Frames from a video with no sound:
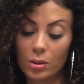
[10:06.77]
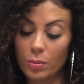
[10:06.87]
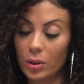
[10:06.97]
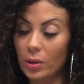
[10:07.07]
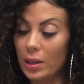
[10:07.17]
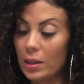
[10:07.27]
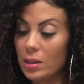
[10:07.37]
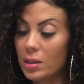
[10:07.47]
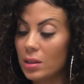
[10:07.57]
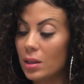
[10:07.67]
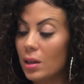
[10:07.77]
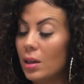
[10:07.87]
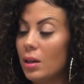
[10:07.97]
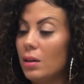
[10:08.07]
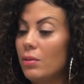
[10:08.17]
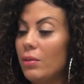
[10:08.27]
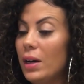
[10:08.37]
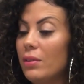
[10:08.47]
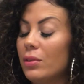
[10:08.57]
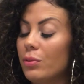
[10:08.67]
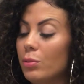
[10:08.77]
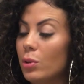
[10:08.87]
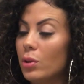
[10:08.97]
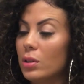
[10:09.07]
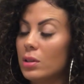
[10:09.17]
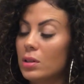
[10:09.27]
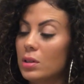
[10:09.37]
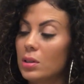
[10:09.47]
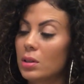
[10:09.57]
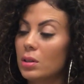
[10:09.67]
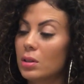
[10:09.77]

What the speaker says: to be honest. Five of Wands.